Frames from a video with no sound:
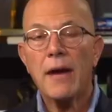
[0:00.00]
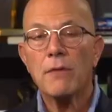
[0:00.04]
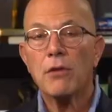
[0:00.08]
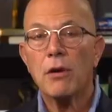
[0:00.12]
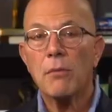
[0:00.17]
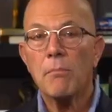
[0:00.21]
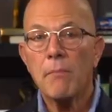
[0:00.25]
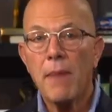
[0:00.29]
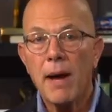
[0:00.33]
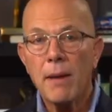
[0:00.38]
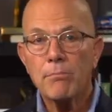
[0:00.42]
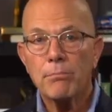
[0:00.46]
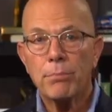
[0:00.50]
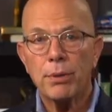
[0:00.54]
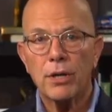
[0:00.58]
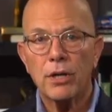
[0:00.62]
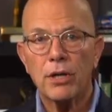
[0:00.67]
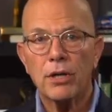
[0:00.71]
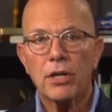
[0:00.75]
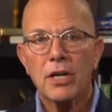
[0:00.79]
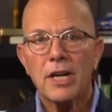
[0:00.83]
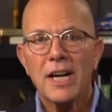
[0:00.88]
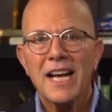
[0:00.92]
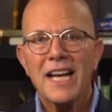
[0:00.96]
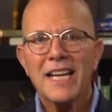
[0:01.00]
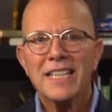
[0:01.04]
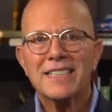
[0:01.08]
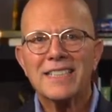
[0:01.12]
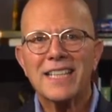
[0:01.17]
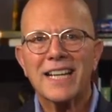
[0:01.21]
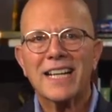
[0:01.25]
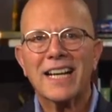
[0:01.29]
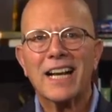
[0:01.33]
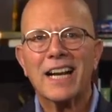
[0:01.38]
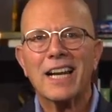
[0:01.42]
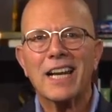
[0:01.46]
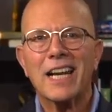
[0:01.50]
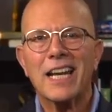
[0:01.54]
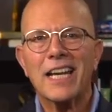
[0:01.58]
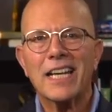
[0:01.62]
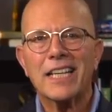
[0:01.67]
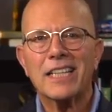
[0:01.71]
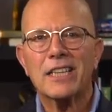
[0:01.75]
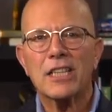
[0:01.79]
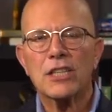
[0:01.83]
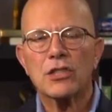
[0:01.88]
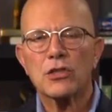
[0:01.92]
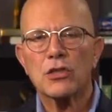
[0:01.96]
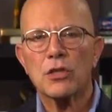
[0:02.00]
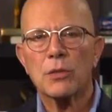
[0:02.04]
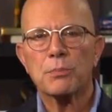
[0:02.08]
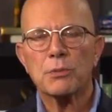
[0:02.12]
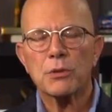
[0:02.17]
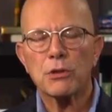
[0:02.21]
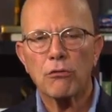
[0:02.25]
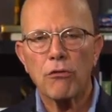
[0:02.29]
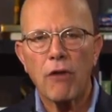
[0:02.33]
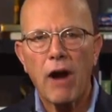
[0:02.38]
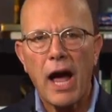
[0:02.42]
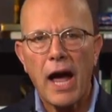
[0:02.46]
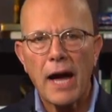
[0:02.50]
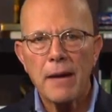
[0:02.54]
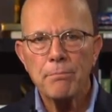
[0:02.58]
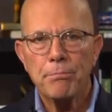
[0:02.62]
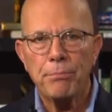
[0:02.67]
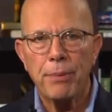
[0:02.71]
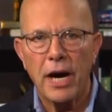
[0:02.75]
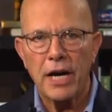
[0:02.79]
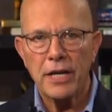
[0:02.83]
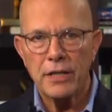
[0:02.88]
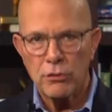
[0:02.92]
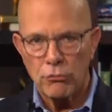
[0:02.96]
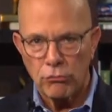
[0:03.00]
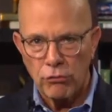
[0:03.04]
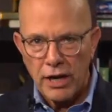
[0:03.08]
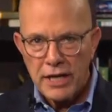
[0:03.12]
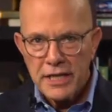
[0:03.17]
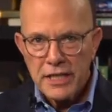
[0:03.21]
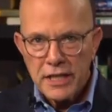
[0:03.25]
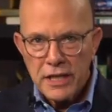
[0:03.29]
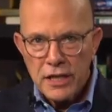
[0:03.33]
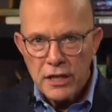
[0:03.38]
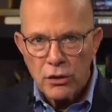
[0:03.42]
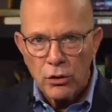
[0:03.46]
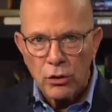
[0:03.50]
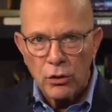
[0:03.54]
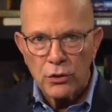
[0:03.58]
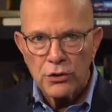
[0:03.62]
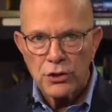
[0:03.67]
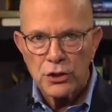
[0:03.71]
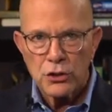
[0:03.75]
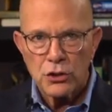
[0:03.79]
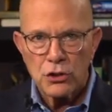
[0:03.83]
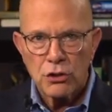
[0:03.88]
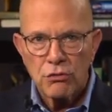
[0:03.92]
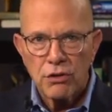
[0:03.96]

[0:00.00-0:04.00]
Hey, remember to click the subscribe button right here on the